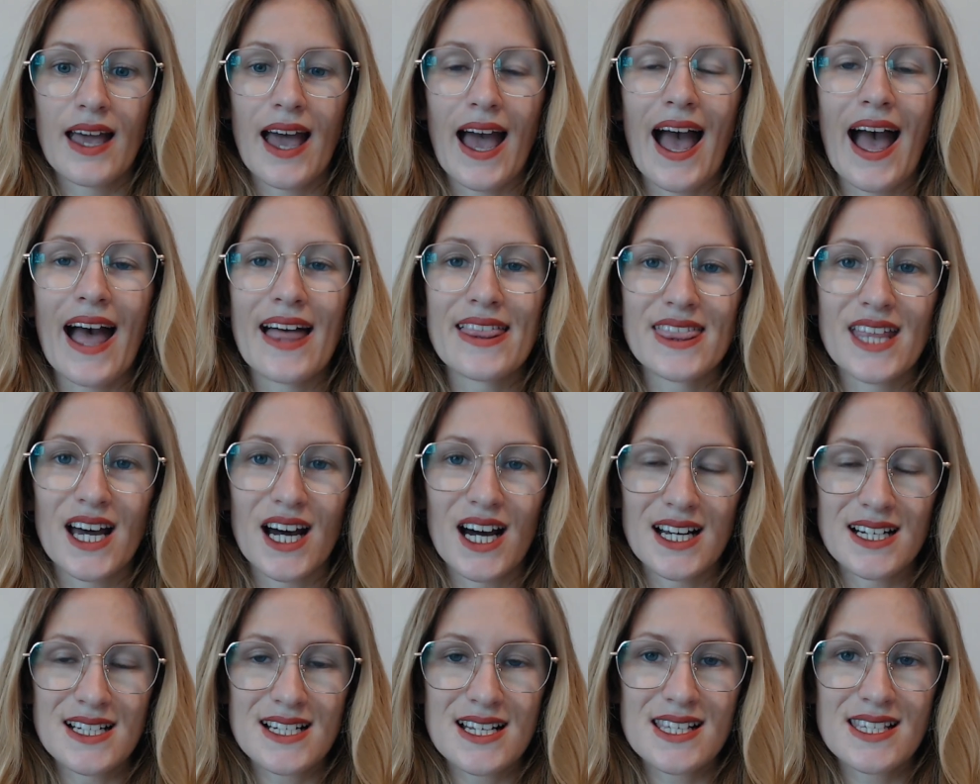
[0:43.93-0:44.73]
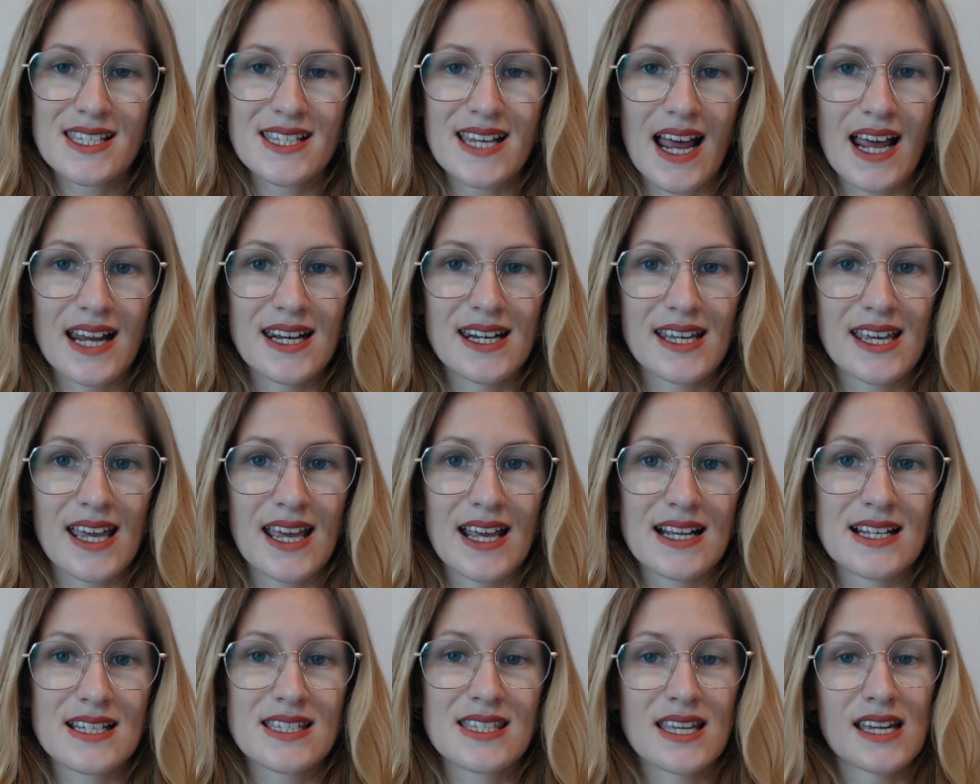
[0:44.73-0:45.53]
And the understanding
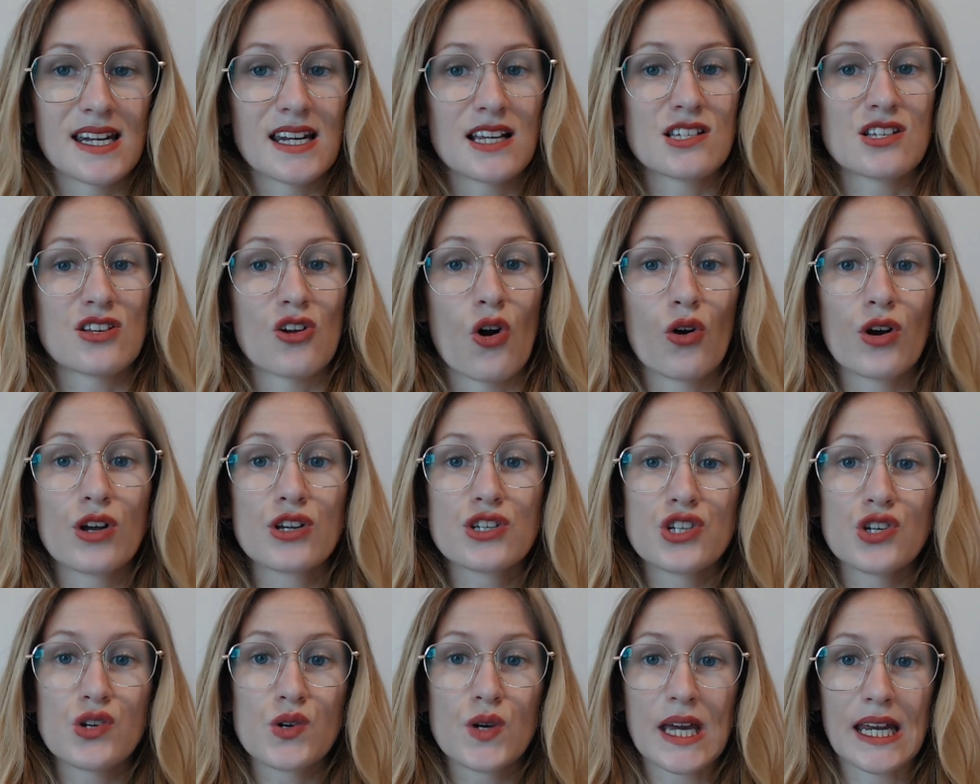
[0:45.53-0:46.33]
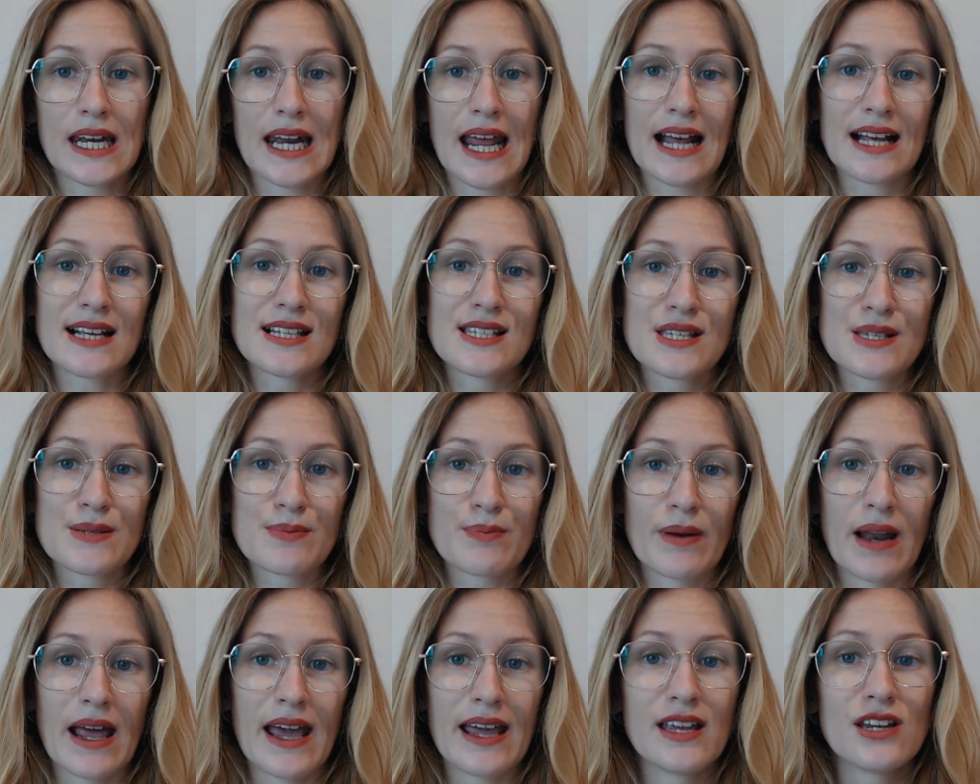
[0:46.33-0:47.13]
is that as long as you can
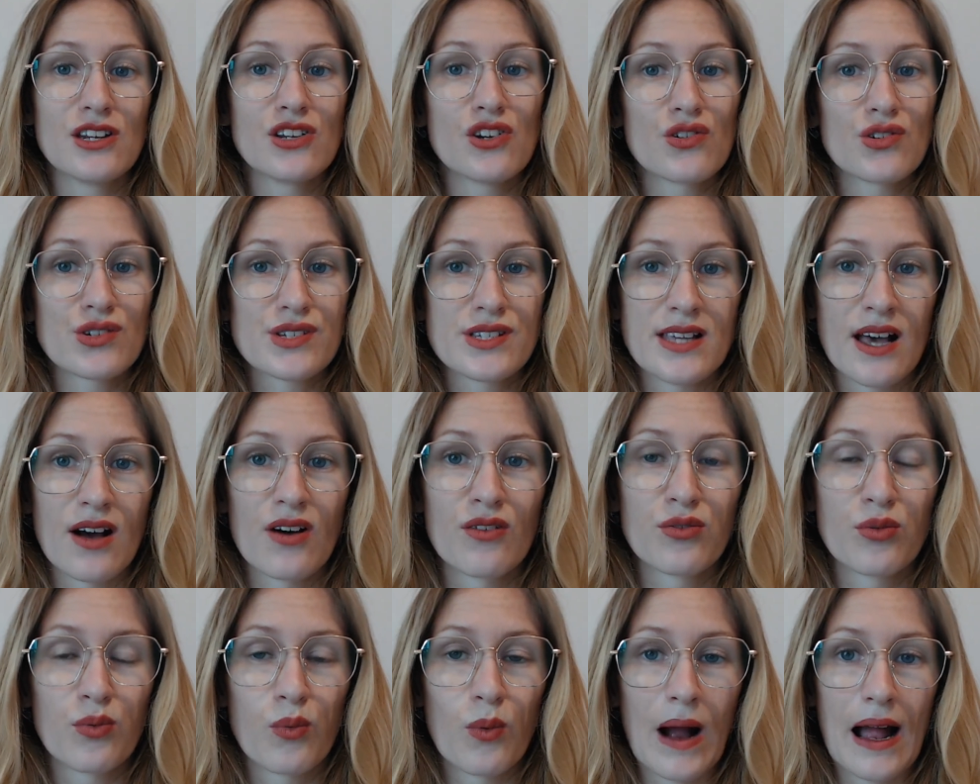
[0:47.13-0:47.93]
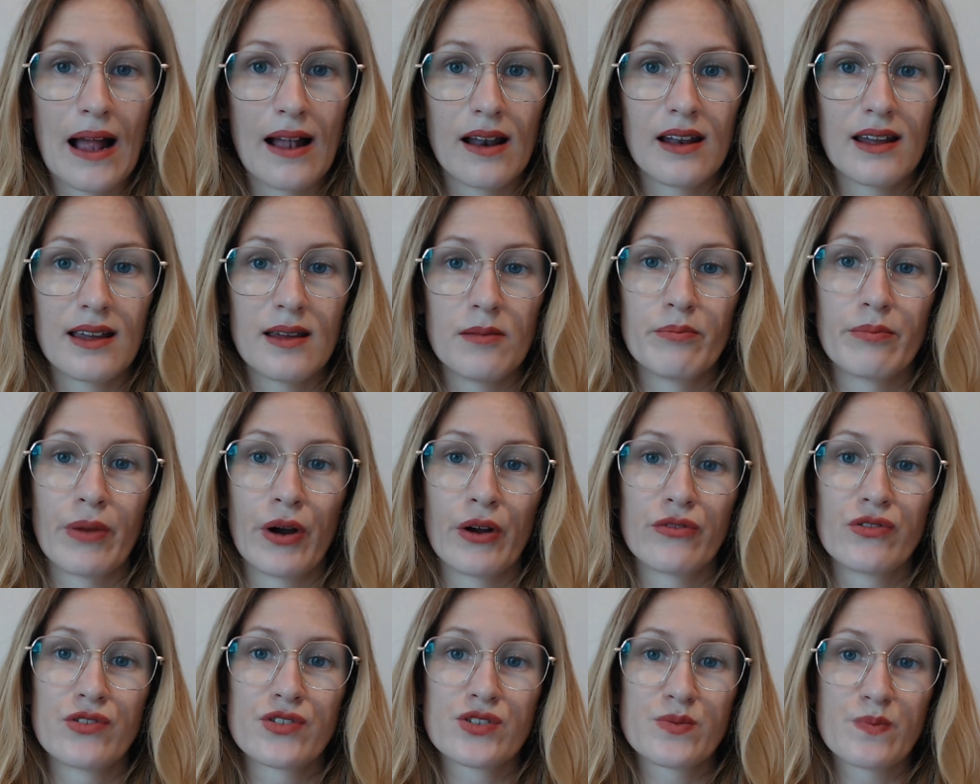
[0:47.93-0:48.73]
explain yourself well in
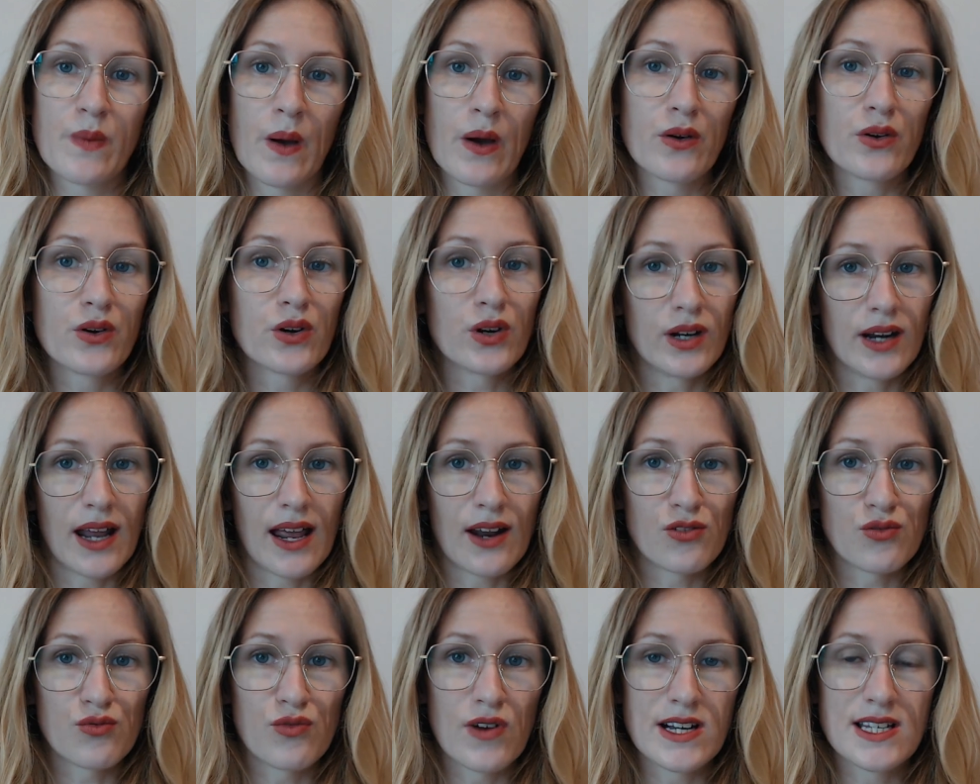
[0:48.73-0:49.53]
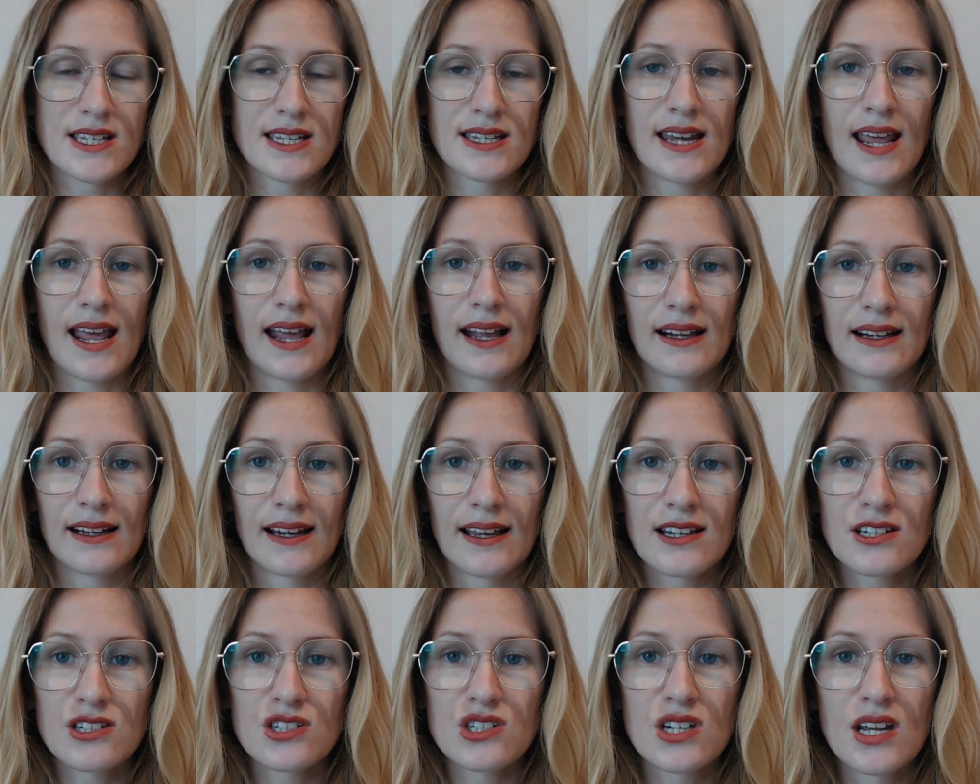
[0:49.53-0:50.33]
both spoken and written
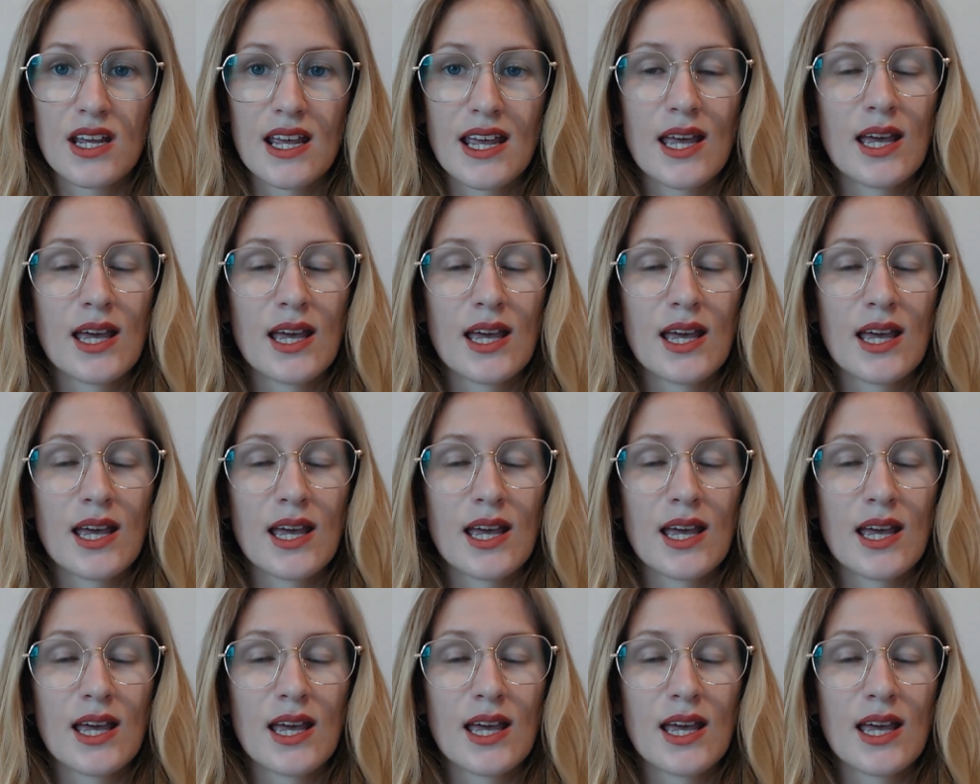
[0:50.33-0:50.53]
English,